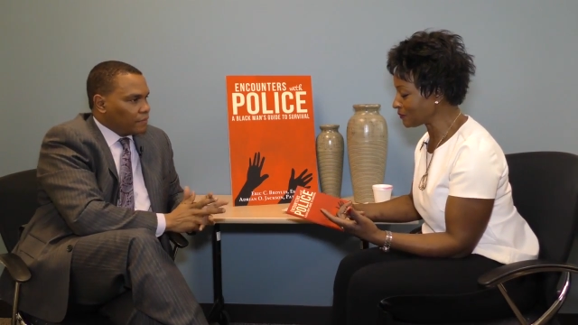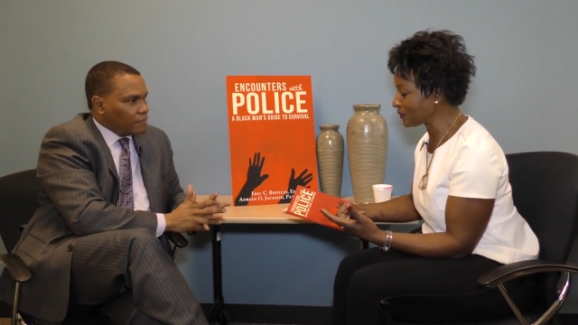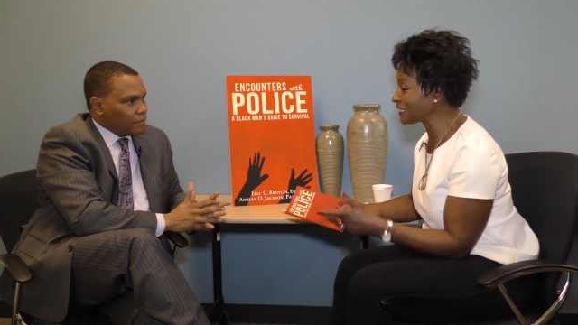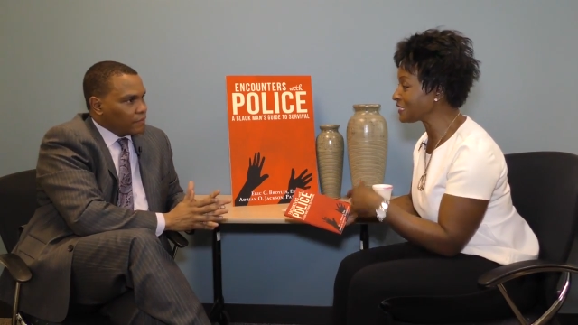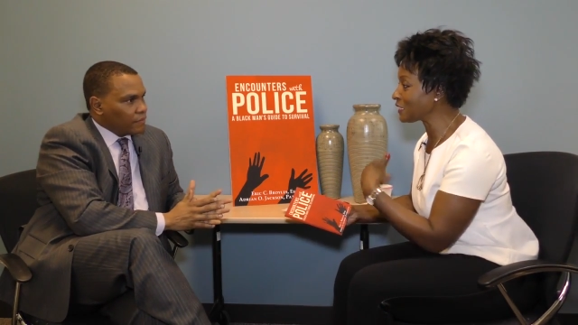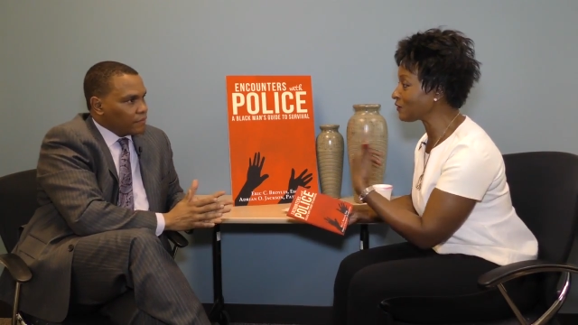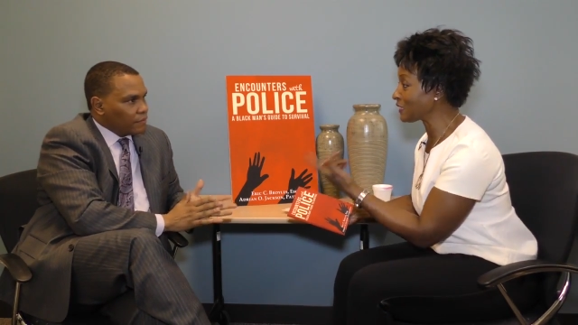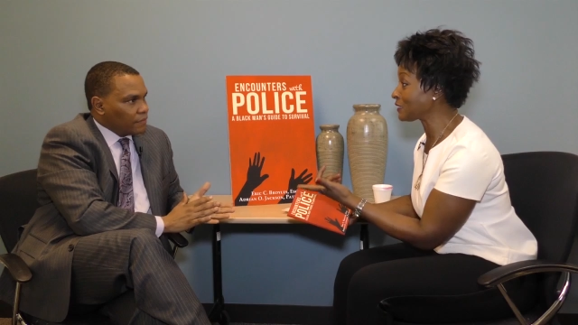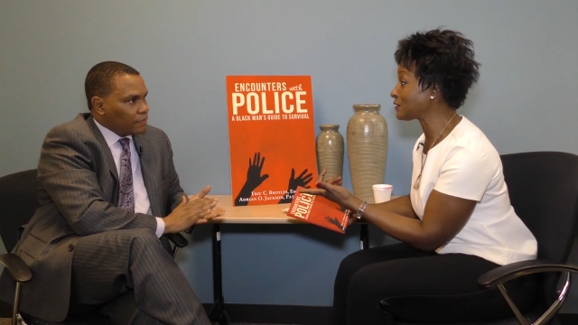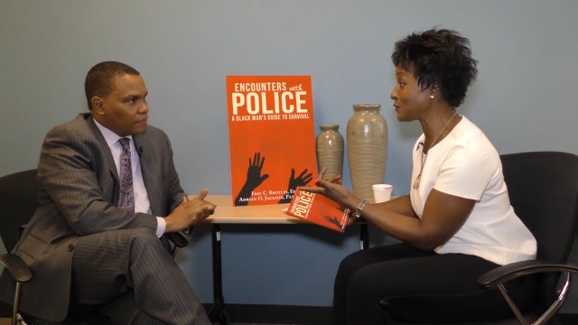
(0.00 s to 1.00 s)
Speaker 1: really
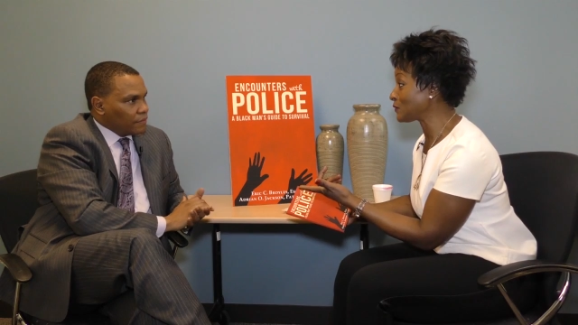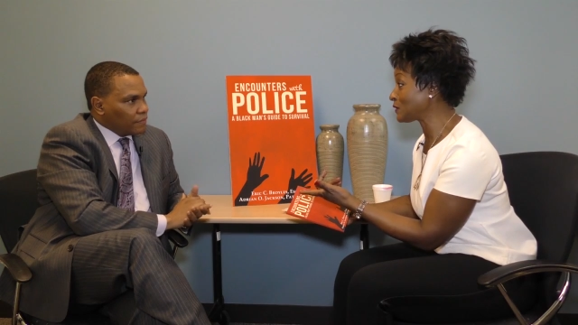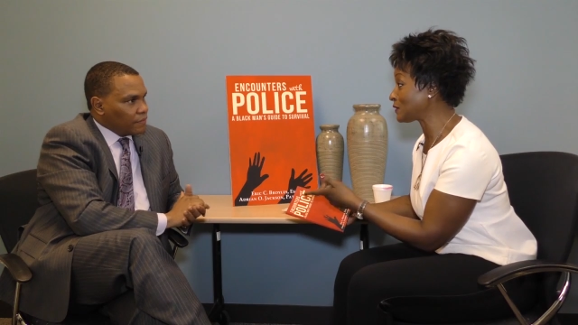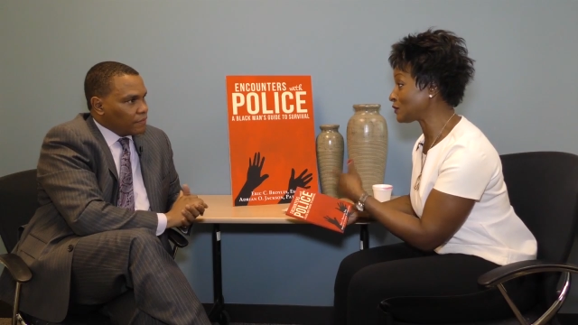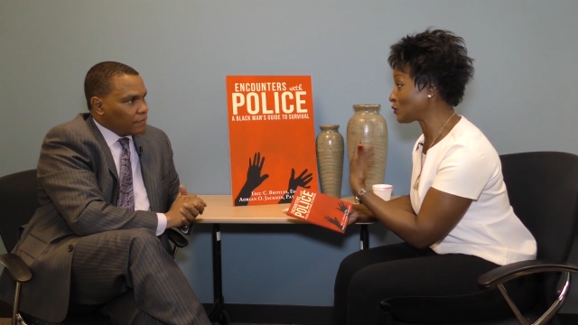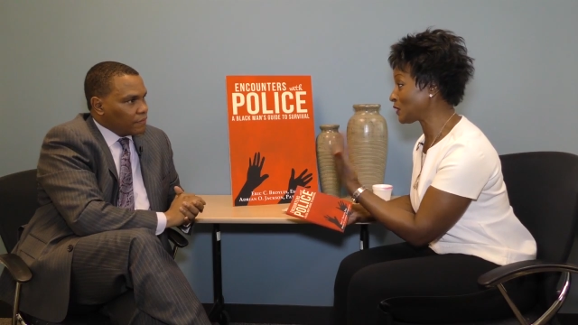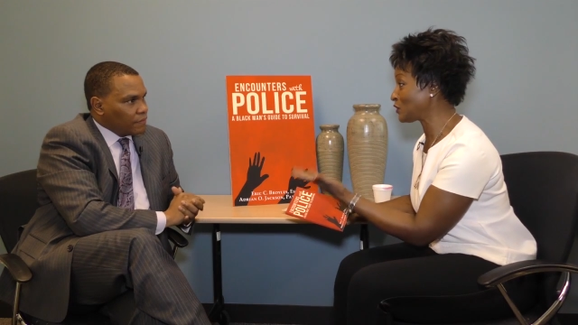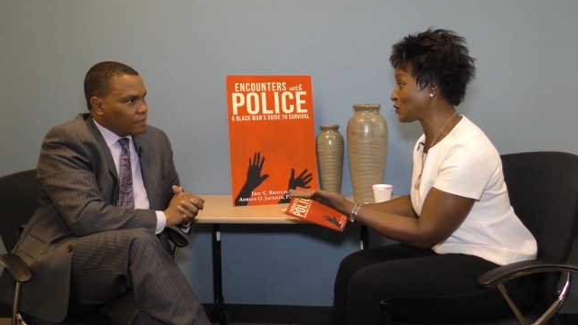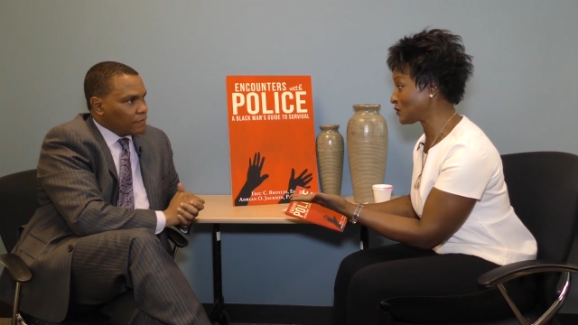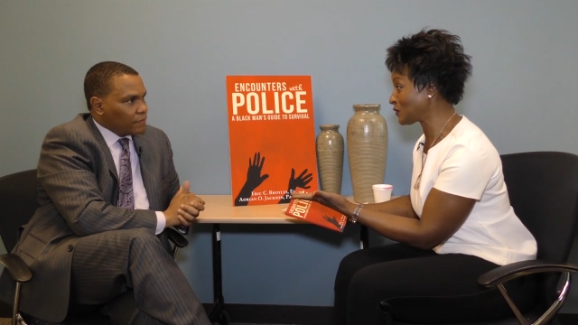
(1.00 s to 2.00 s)
delving into
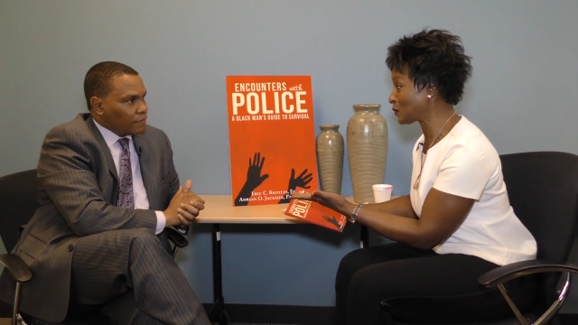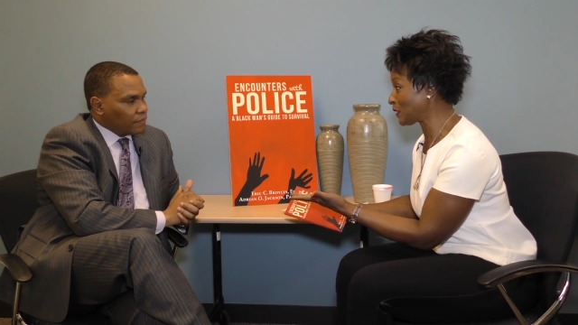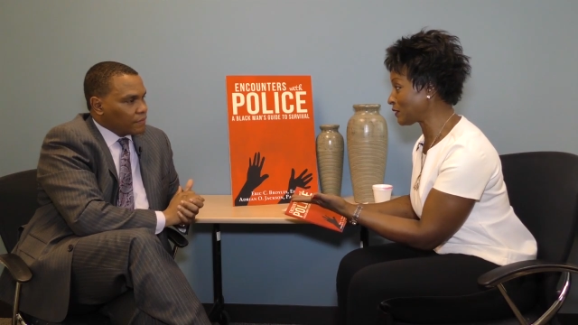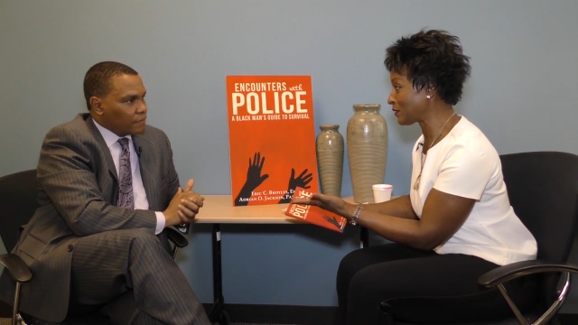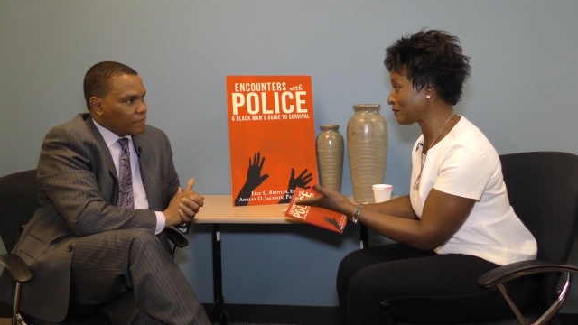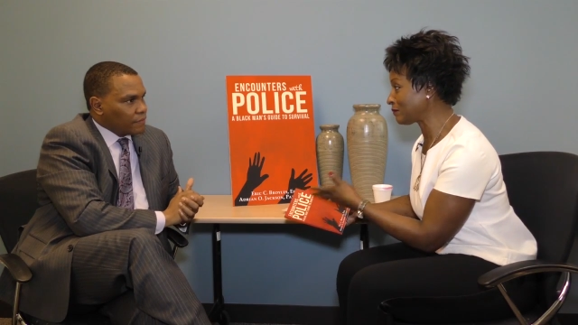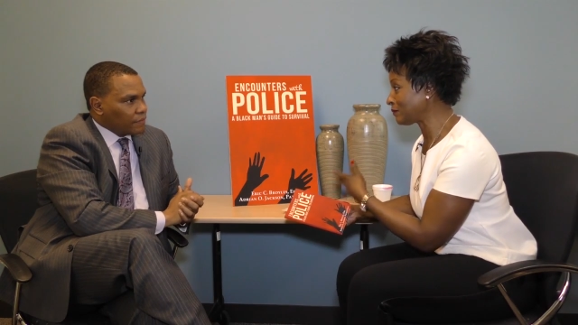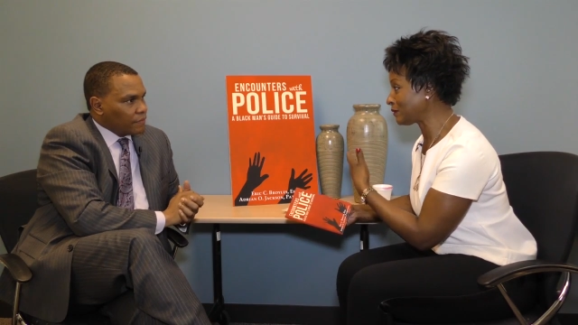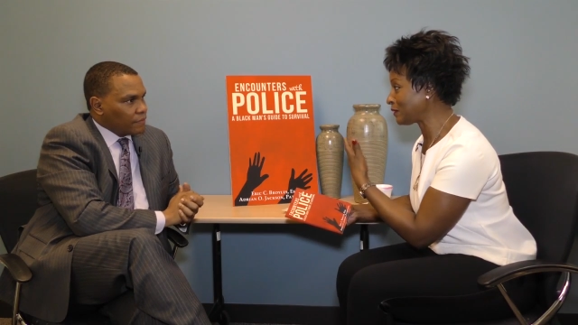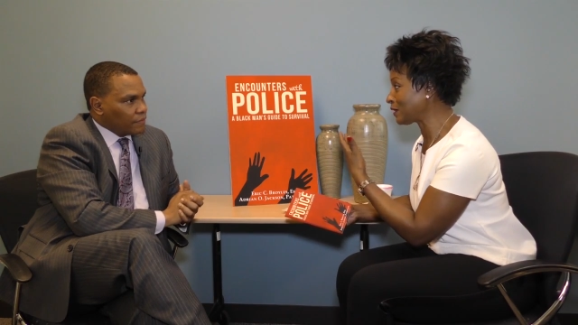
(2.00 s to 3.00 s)
situations where
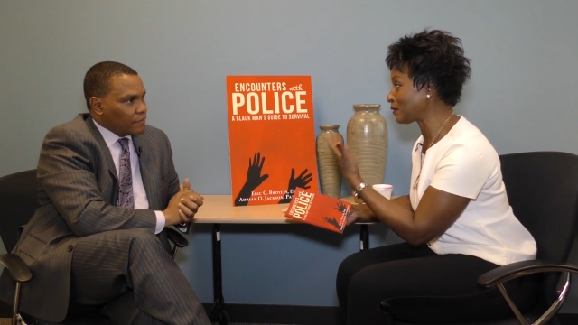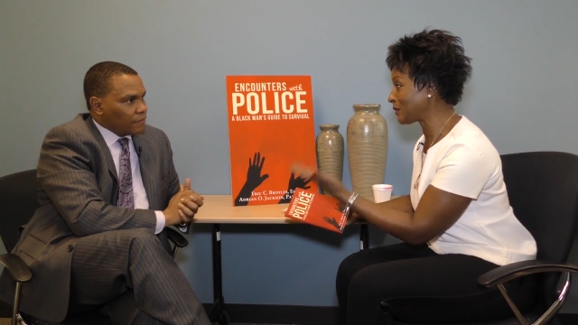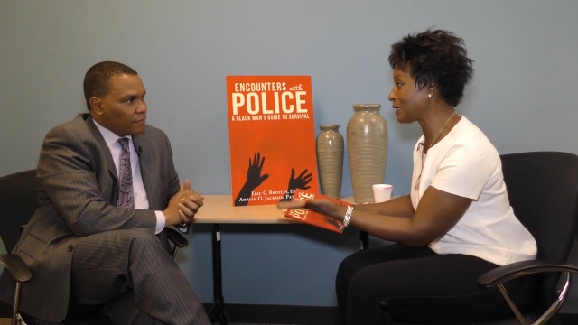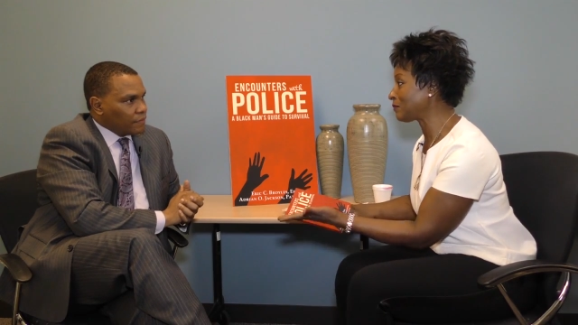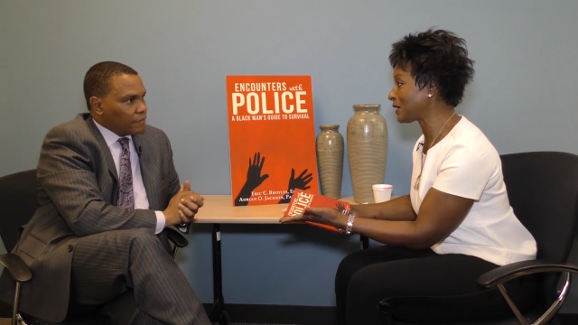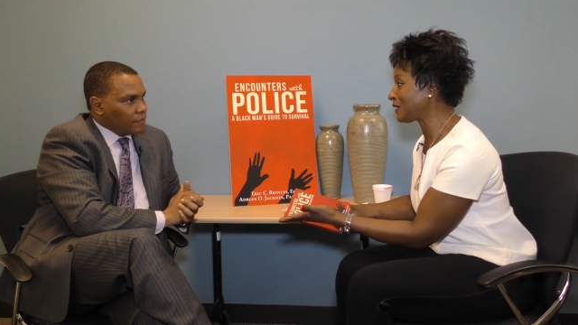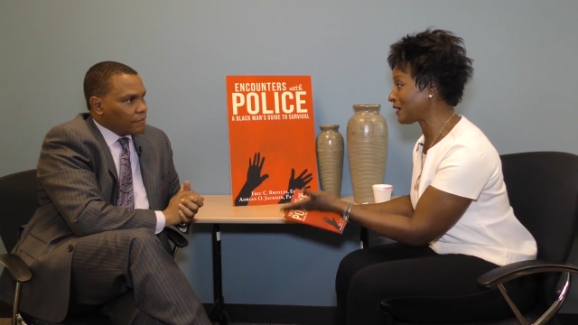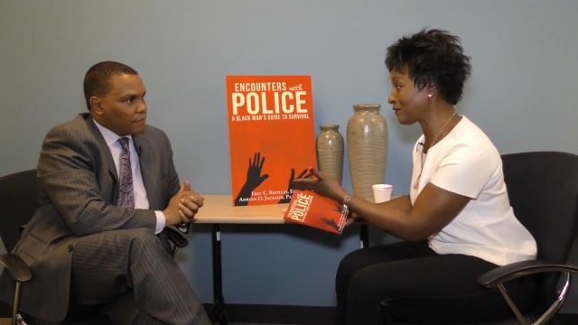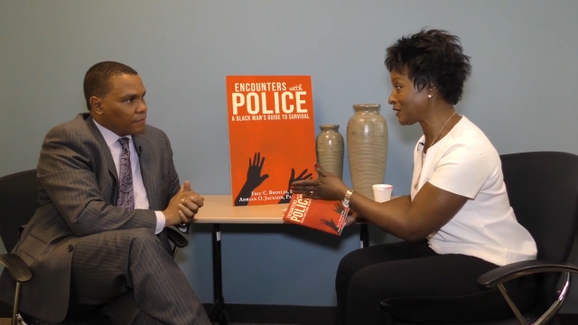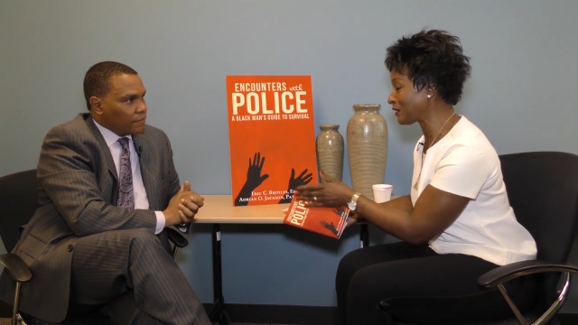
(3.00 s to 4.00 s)
young men might
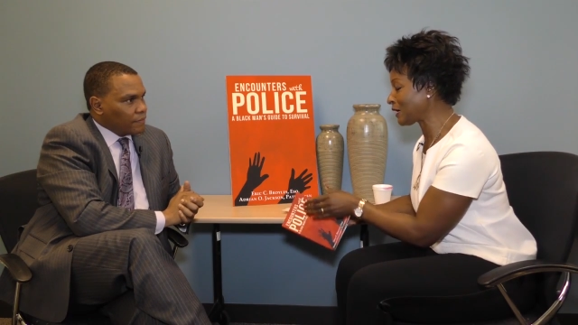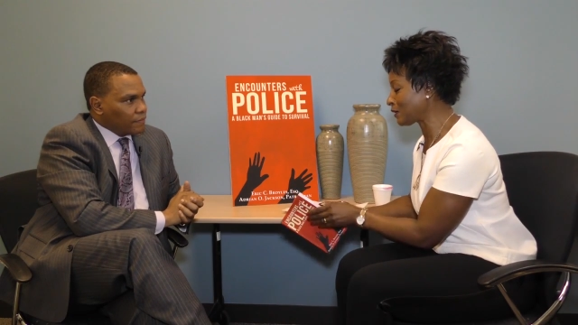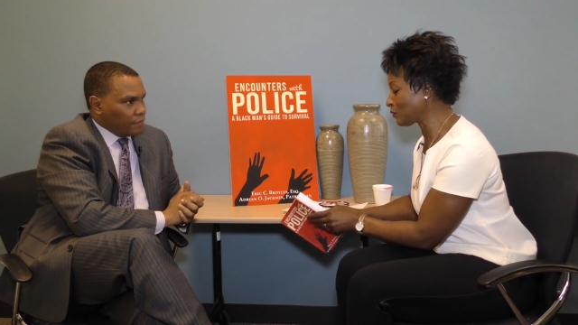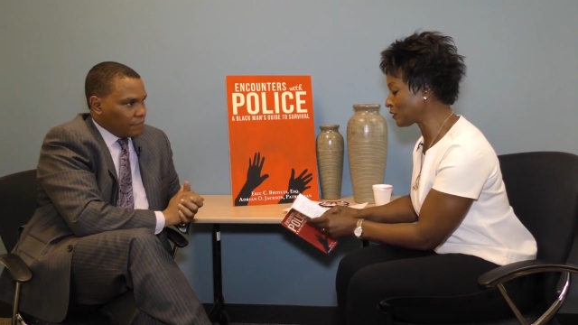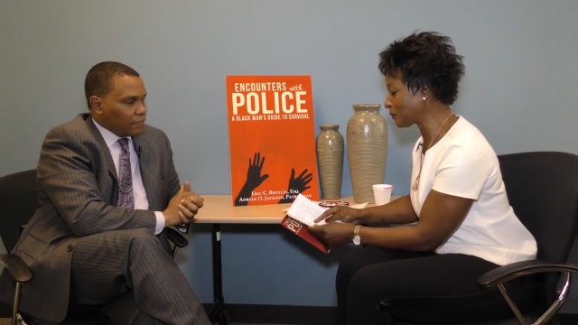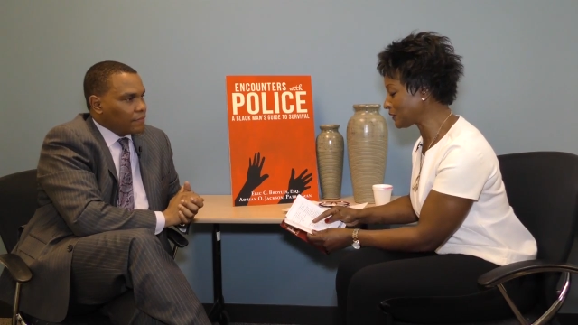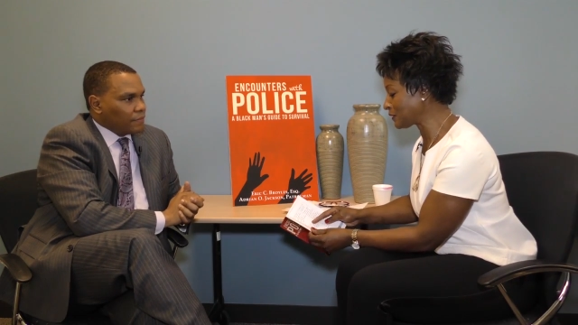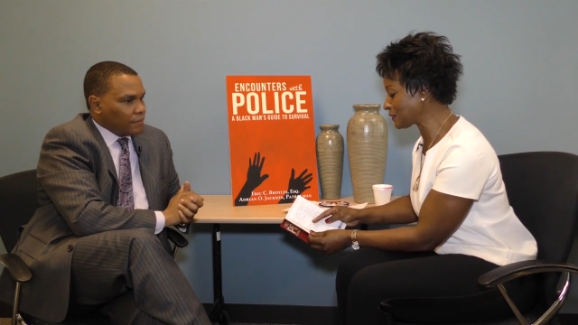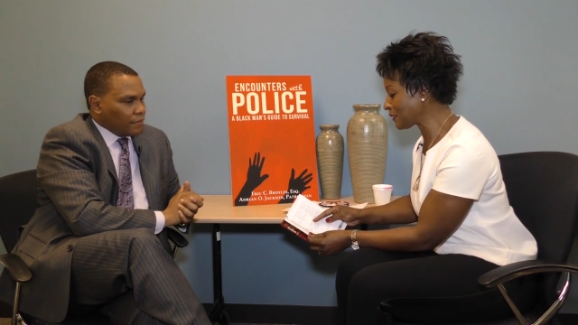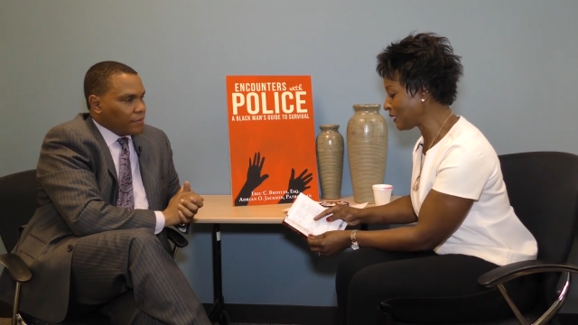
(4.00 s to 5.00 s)
have an encounter with the
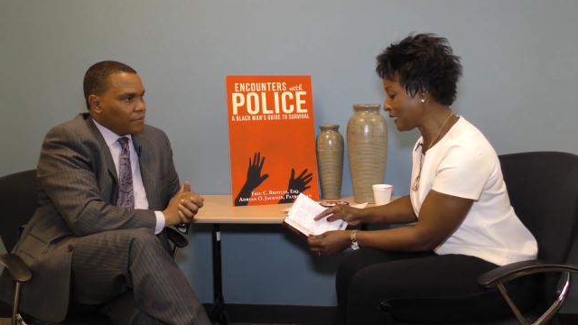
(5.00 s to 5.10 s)
police.